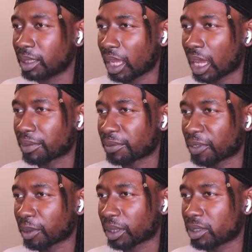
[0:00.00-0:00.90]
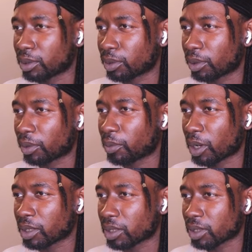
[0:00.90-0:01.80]
I haven't felt his aura
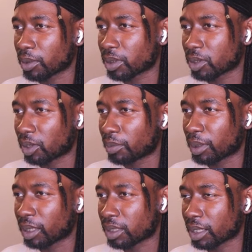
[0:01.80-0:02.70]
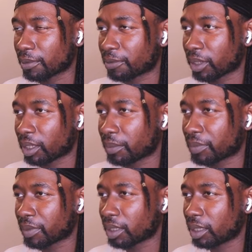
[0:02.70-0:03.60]
once, so it's gotta be the same for him.
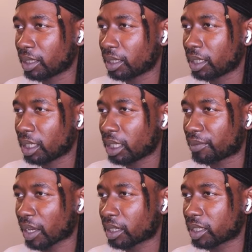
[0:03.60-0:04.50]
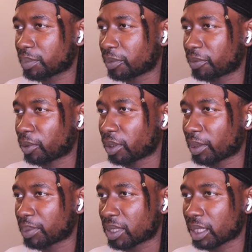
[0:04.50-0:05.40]
He vanished before he
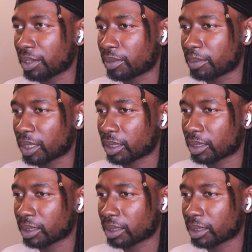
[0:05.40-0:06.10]
perceived me.